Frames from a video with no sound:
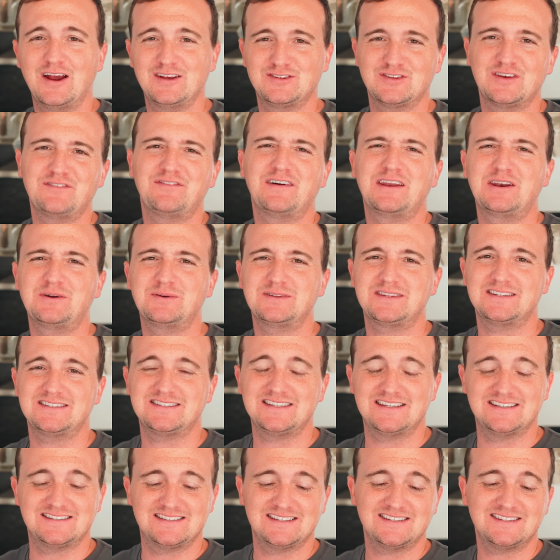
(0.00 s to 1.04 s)
right, so I found out what this
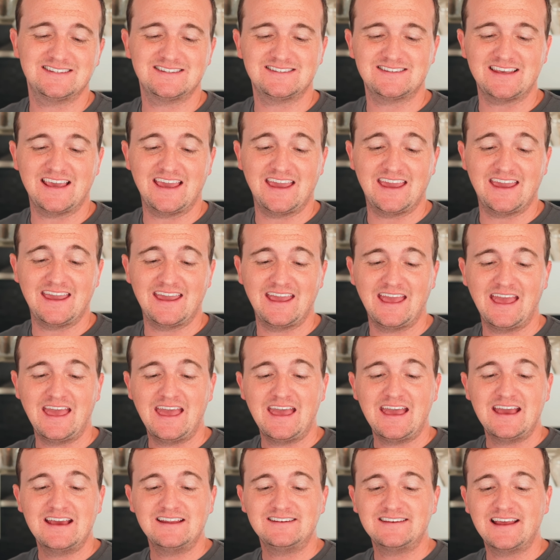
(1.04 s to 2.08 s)
is. This is a
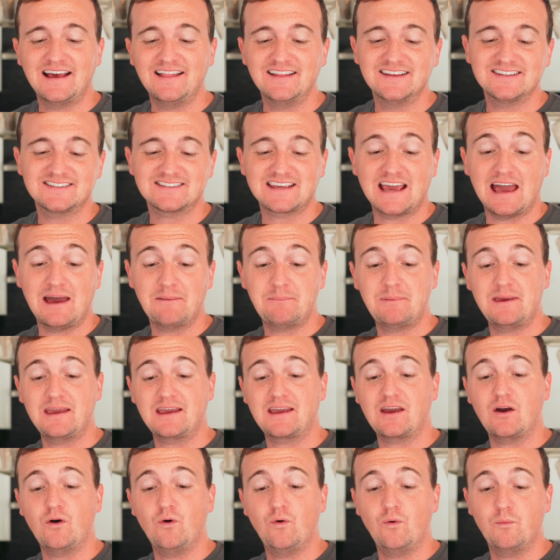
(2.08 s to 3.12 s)

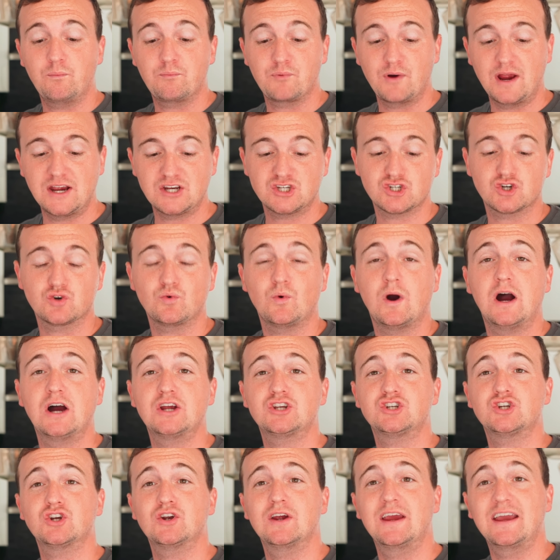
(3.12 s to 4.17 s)
telescopic pressure
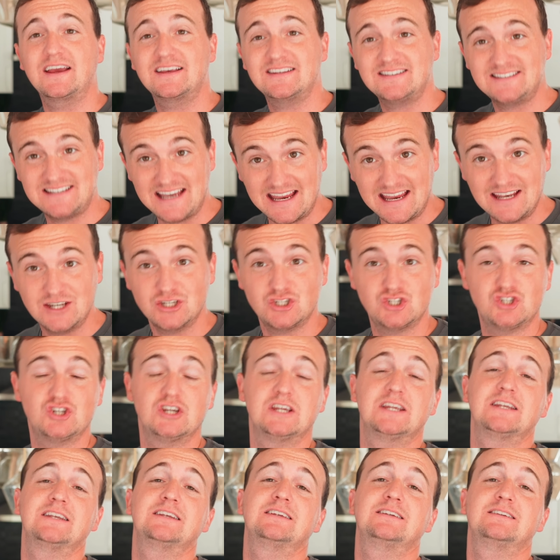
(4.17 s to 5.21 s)
washer
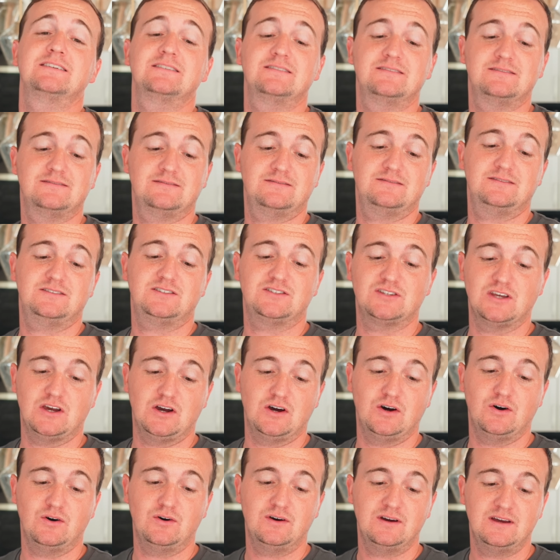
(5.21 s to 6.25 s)
extension.
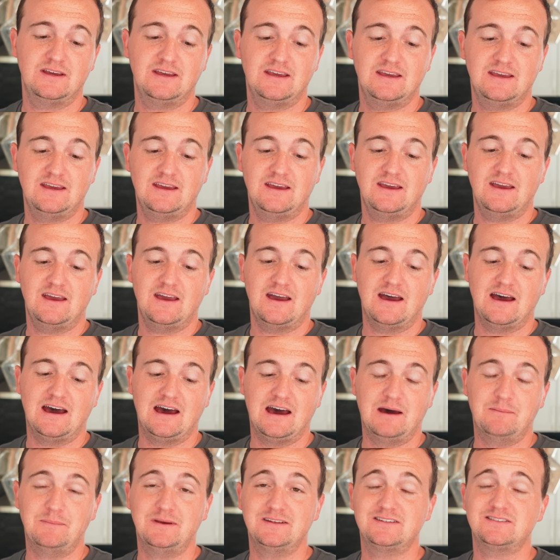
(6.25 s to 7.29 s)
So
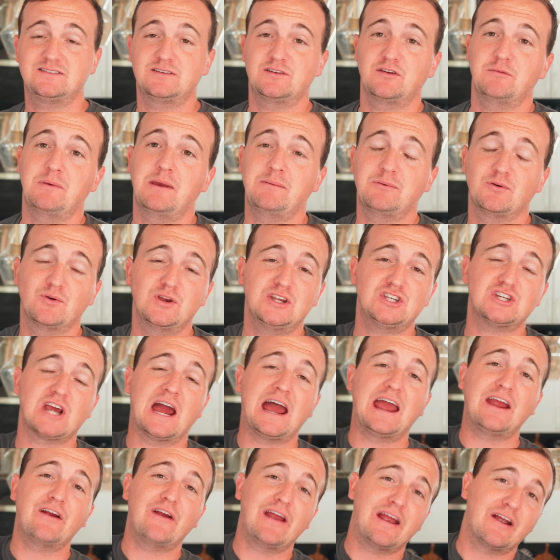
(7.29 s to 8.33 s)
um, it's to maybe reach
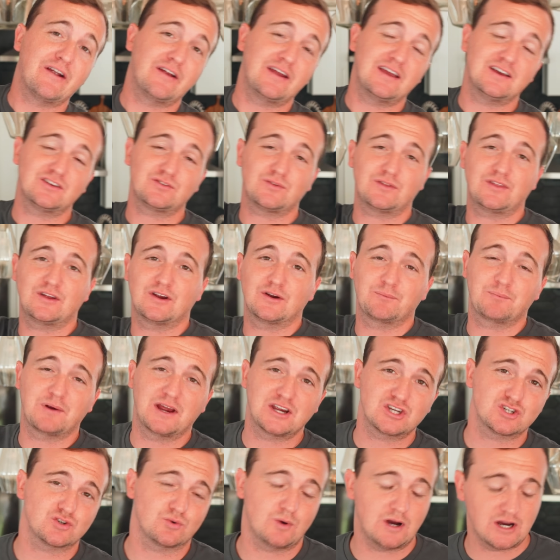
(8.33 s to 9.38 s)
higher areas with your
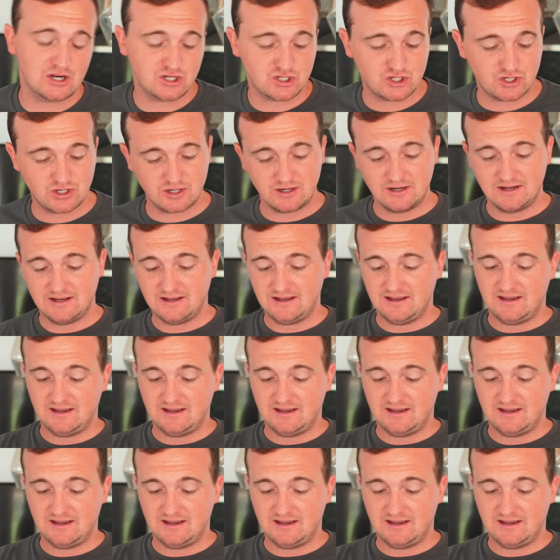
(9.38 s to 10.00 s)
pressure washer.